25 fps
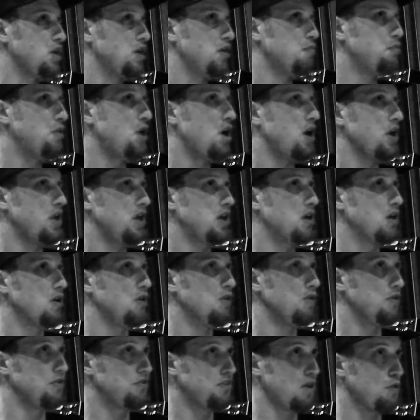of party
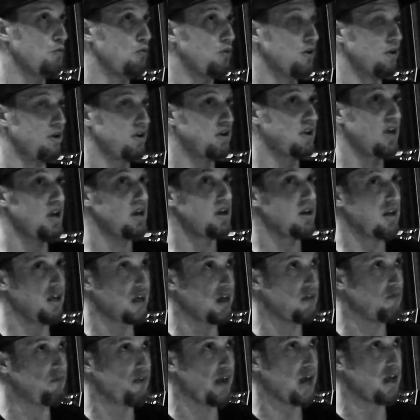goers that were attending
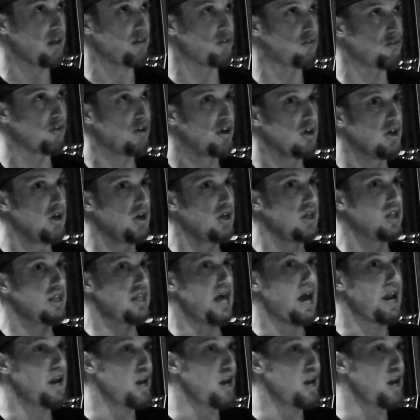events, that